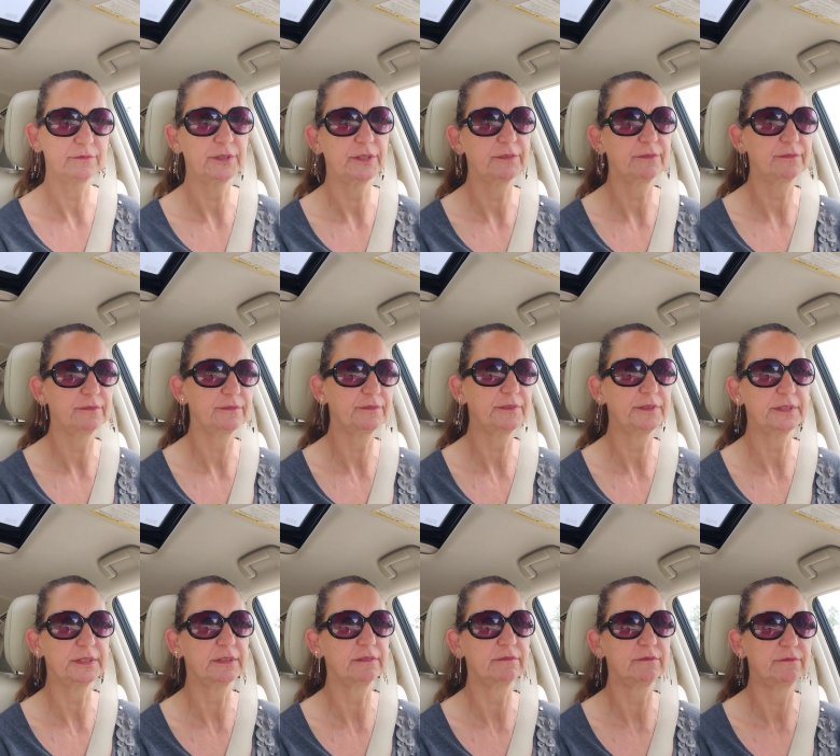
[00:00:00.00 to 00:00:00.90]
for,
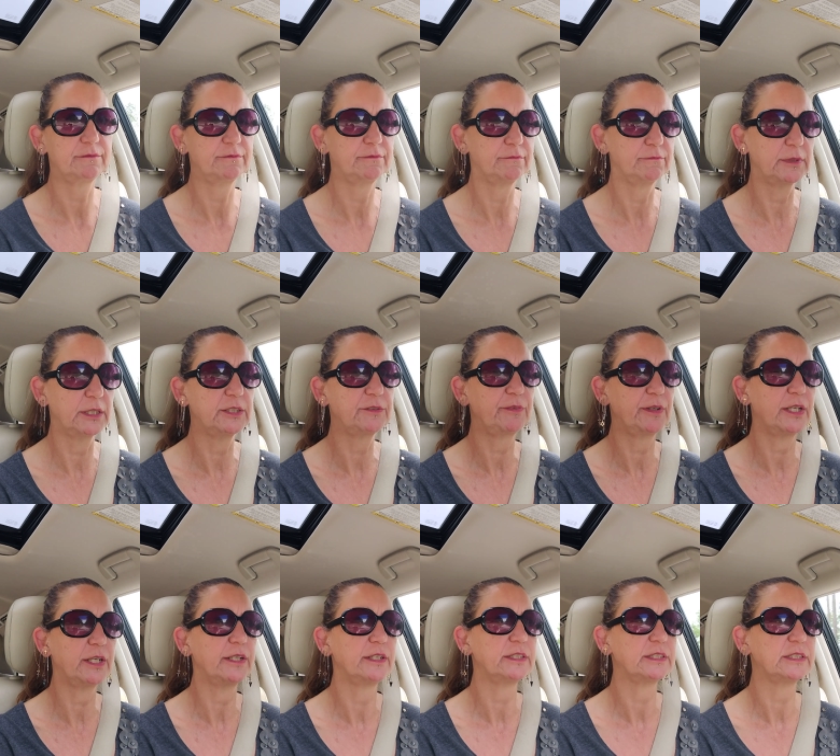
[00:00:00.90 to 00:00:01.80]
for much
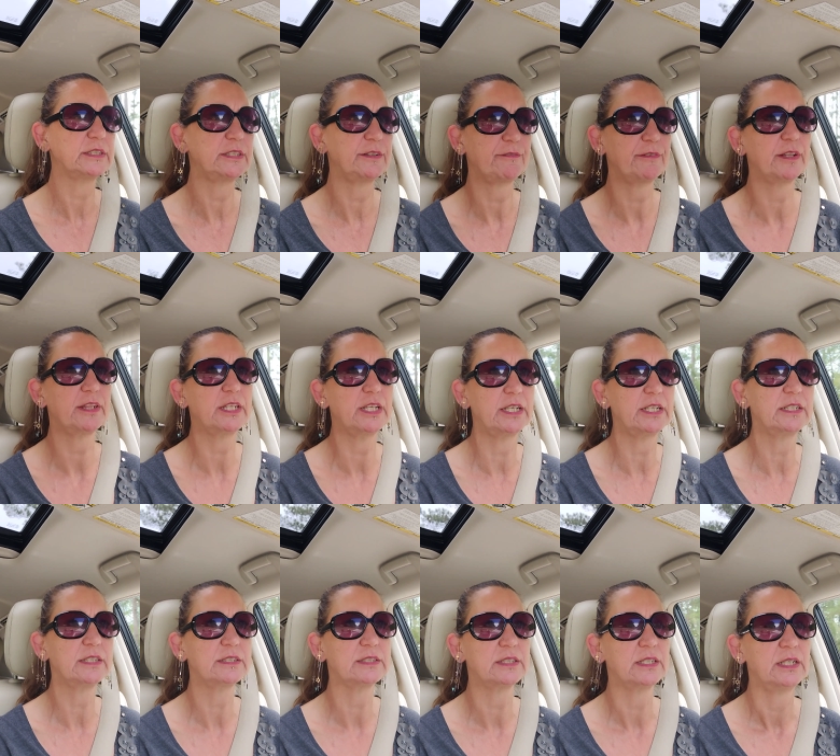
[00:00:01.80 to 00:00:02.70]
various different
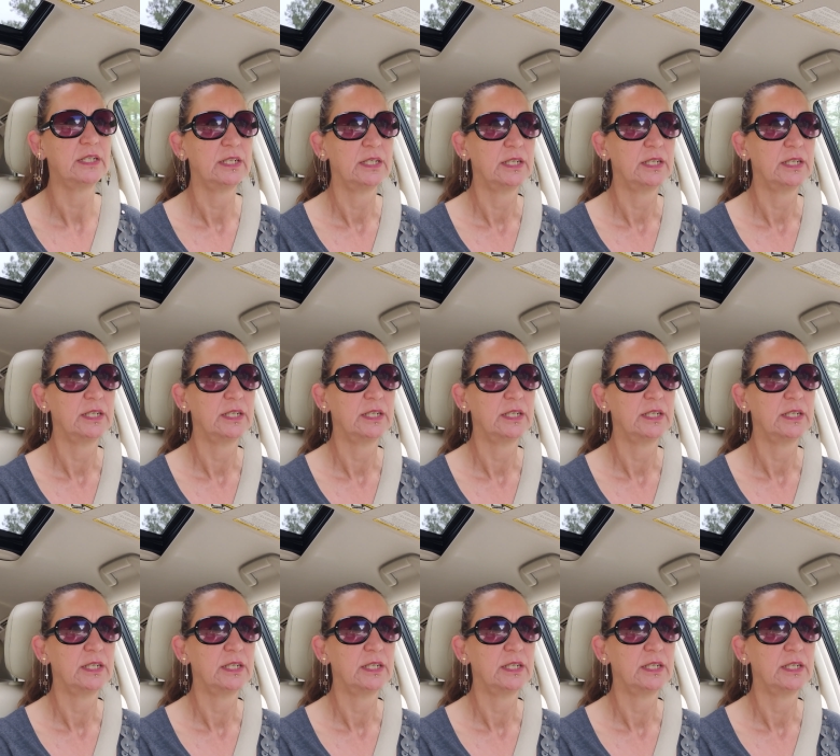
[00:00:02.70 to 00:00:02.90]
things